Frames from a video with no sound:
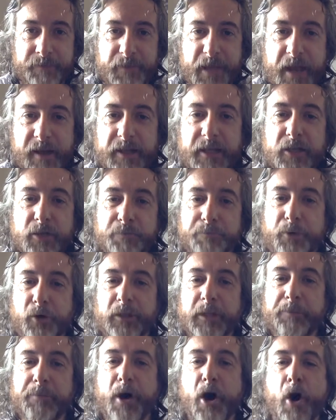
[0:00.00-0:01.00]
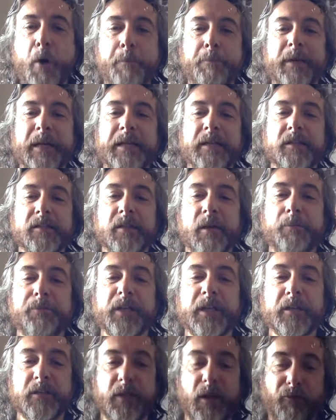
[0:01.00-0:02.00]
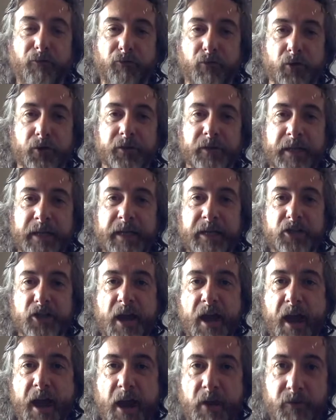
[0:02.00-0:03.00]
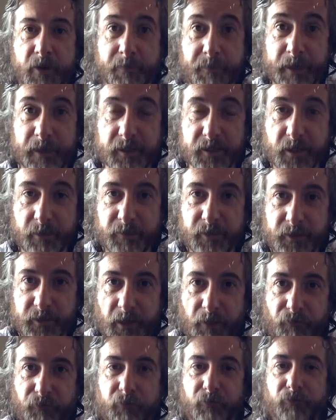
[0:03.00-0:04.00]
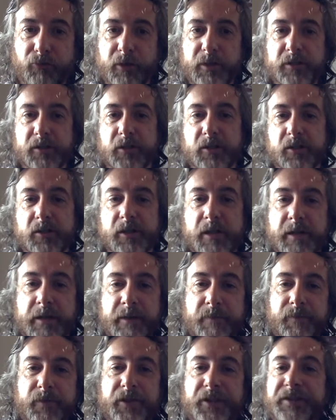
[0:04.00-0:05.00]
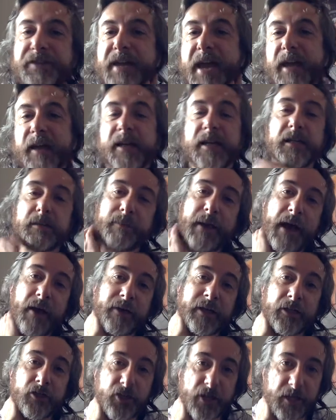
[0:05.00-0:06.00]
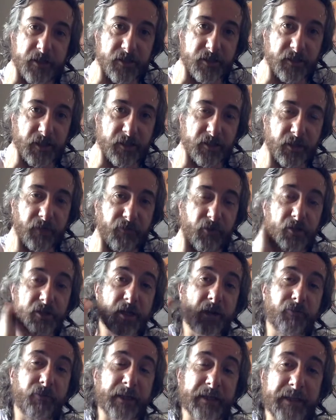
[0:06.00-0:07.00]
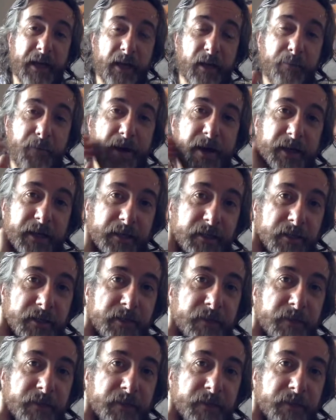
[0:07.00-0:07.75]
And each body part means something different. Each area means something different. For instance, the neck is about injustice. So if you're suffering neck pain,